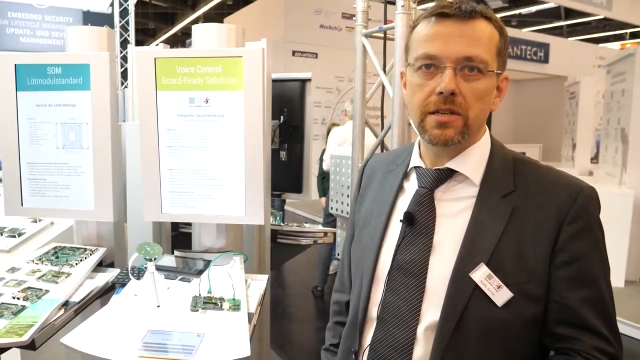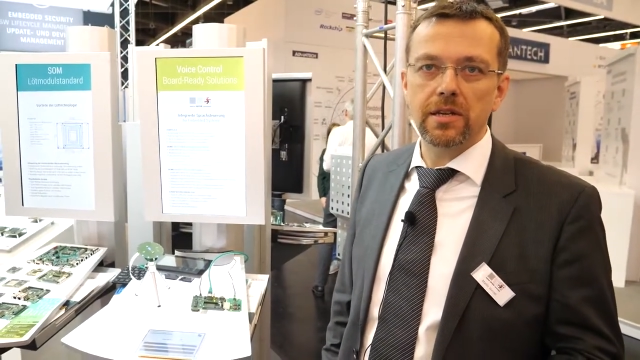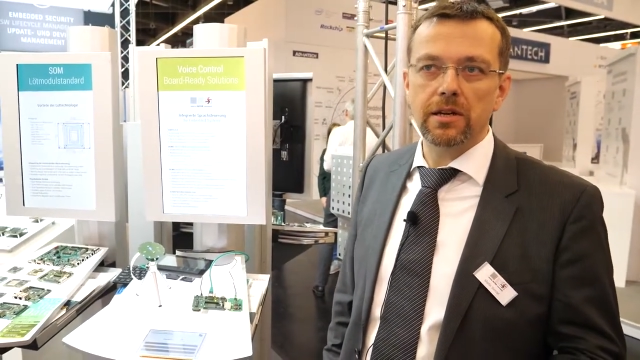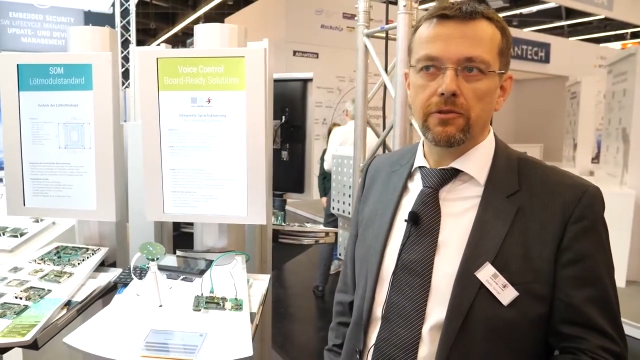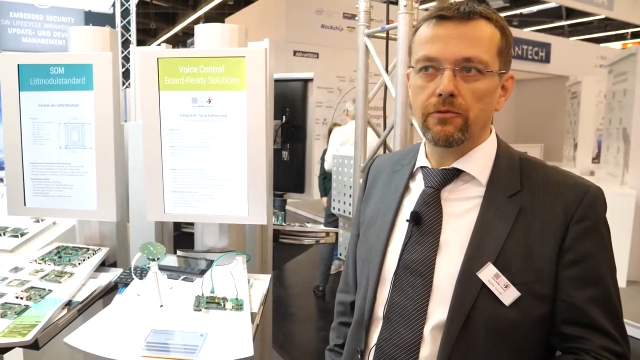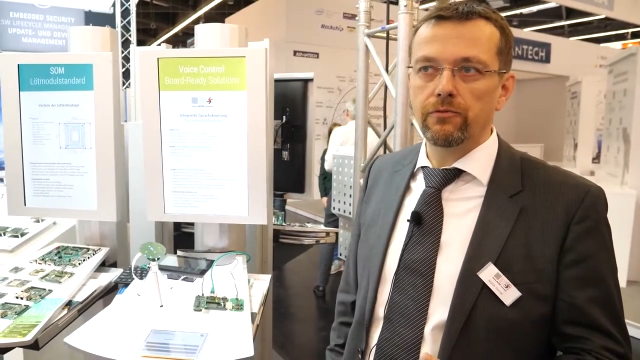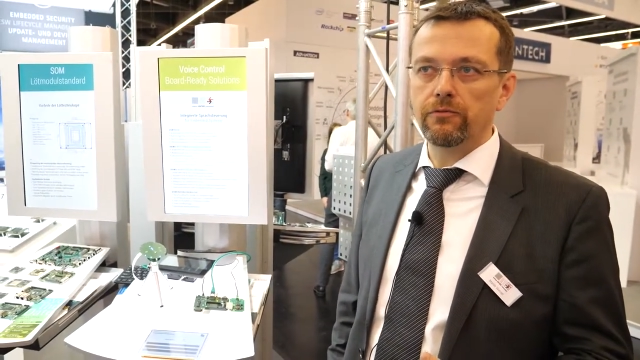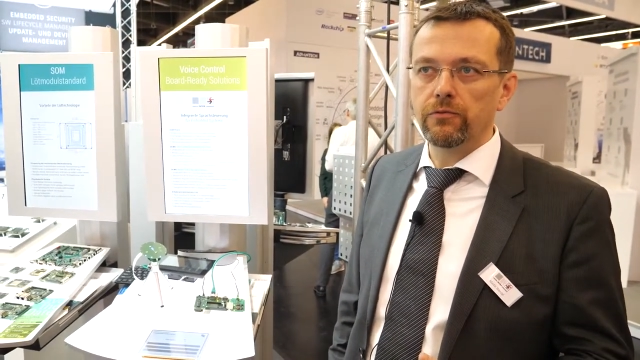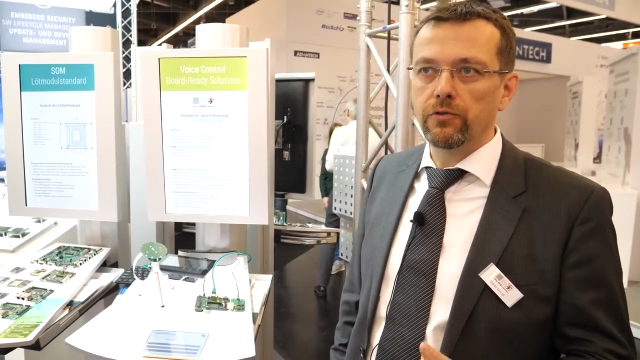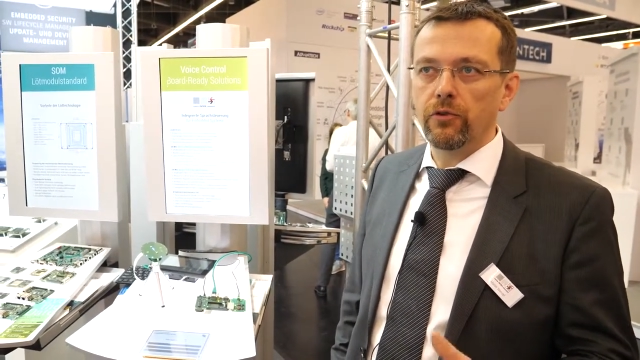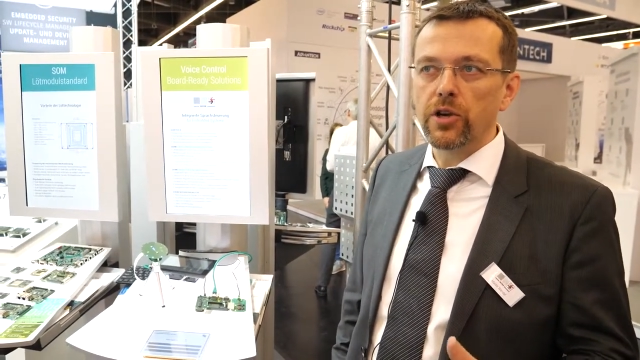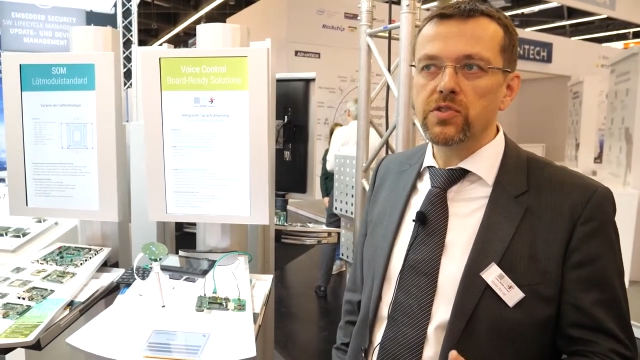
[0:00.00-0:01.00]

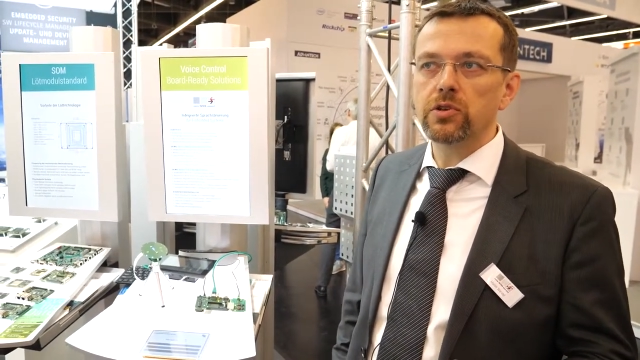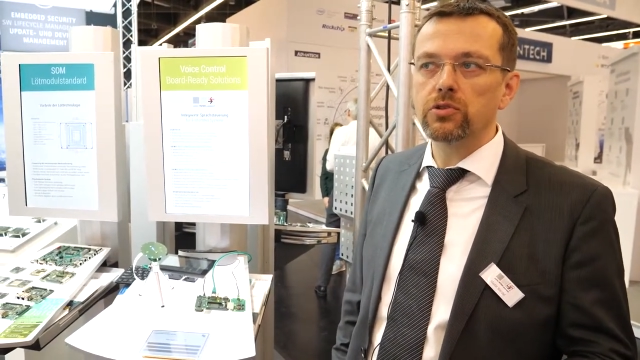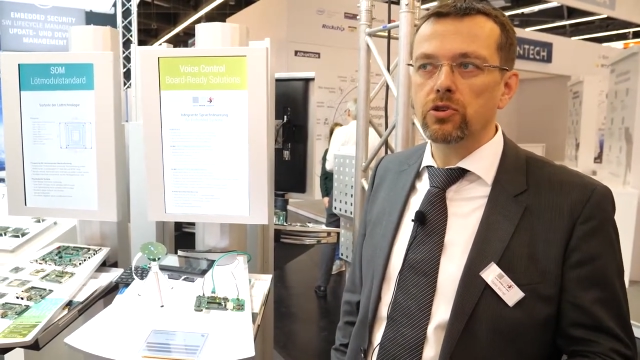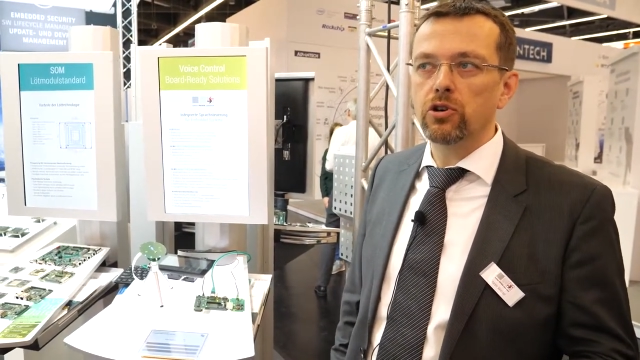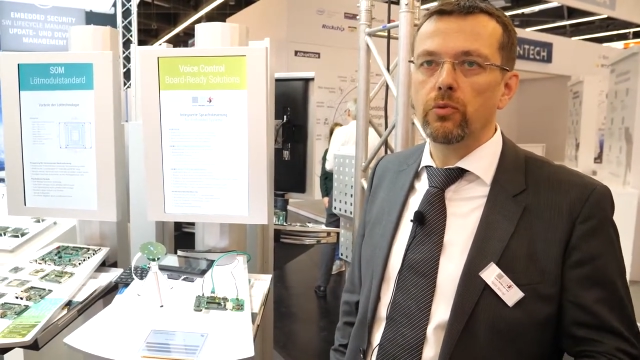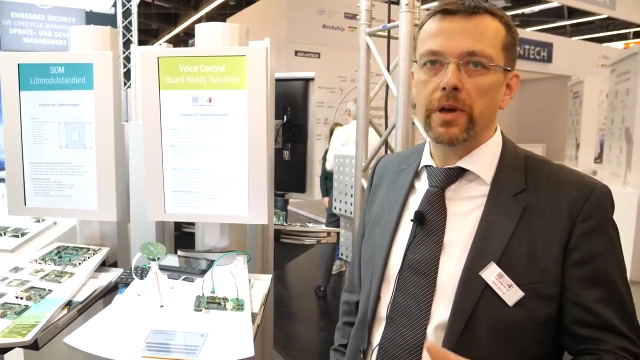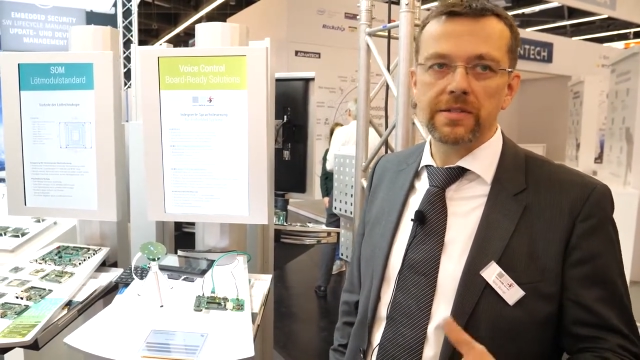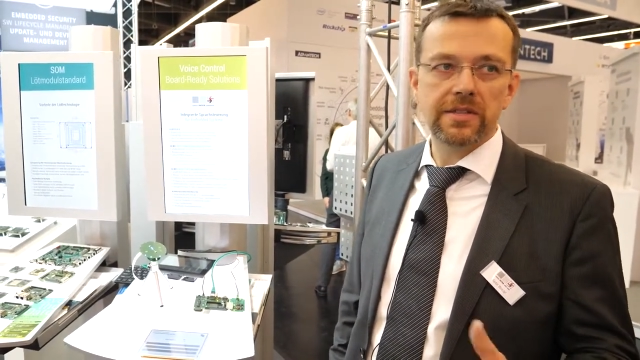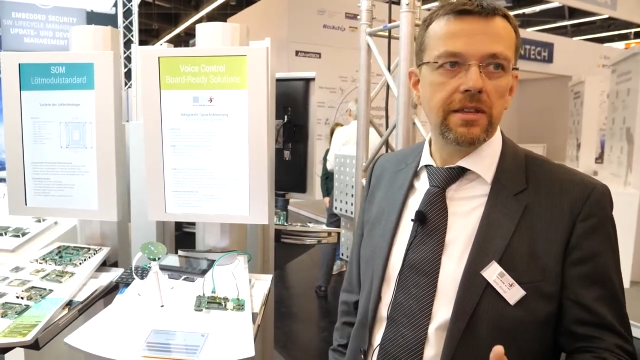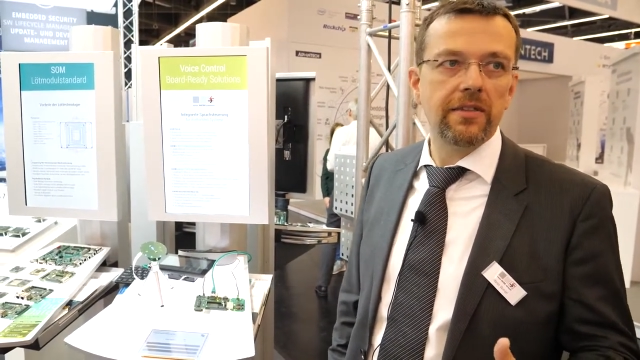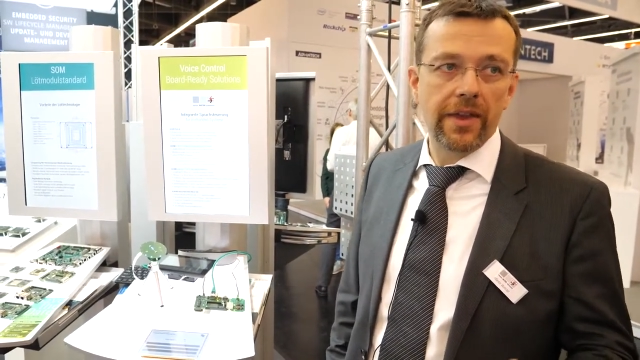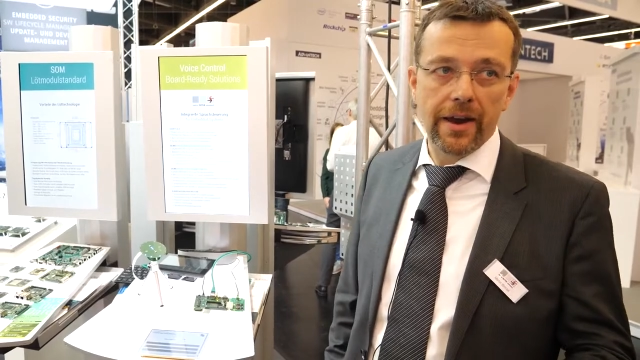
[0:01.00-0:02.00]
with voice control were
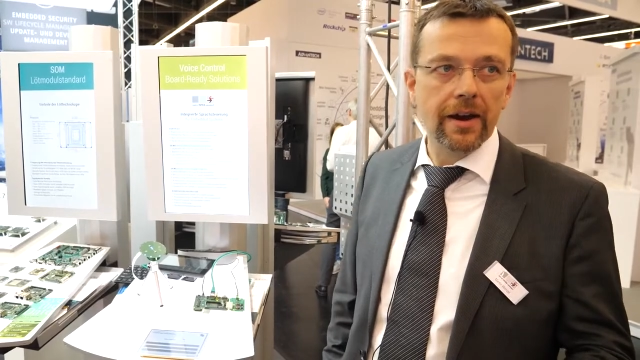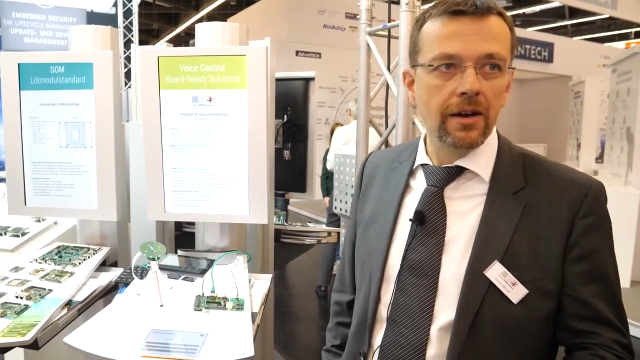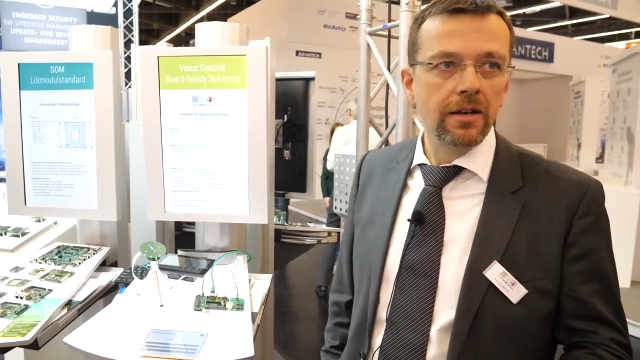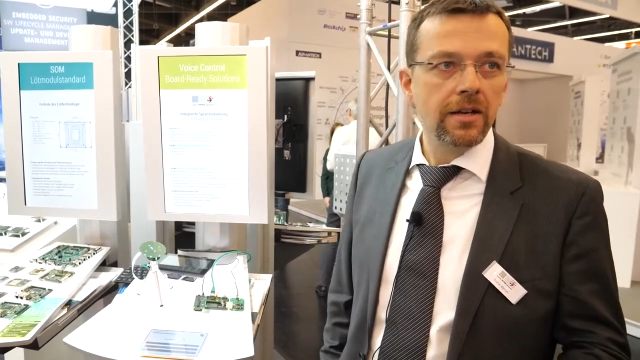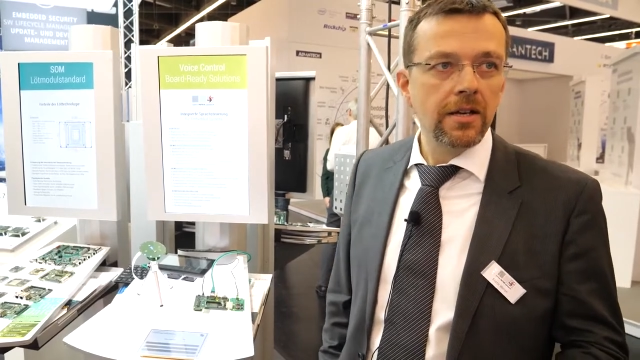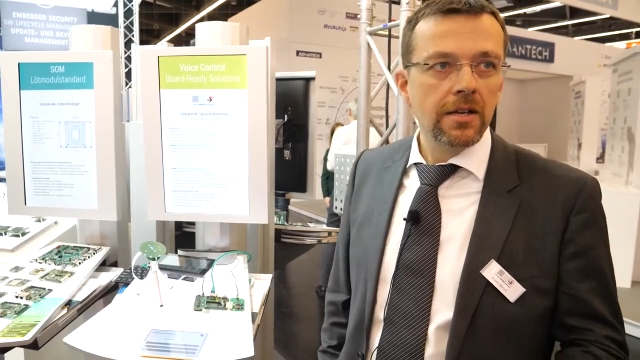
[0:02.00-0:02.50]
seen there,